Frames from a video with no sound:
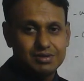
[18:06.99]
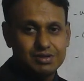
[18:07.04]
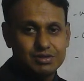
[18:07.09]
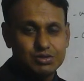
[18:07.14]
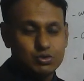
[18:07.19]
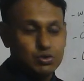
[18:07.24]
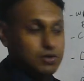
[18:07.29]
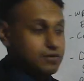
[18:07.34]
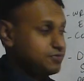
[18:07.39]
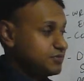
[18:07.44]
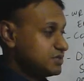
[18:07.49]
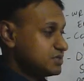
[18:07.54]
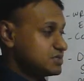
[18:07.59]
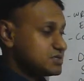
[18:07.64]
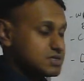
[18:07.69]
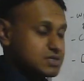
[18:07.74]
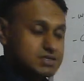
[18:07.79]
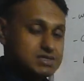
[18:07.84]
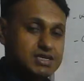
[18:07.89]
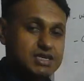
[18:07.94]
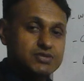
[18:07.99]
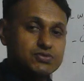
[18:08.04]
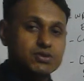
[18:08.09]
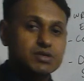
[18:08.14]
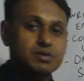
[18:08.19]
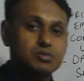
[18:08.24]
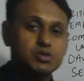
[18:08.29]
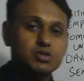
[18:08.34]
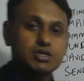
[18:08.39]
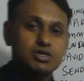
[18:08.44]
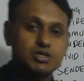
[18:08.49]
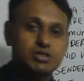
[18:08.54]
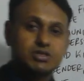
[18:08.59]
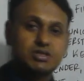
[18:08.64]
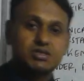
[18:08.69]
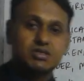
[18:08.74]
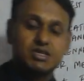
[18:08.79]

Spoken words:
So if there's a successful communication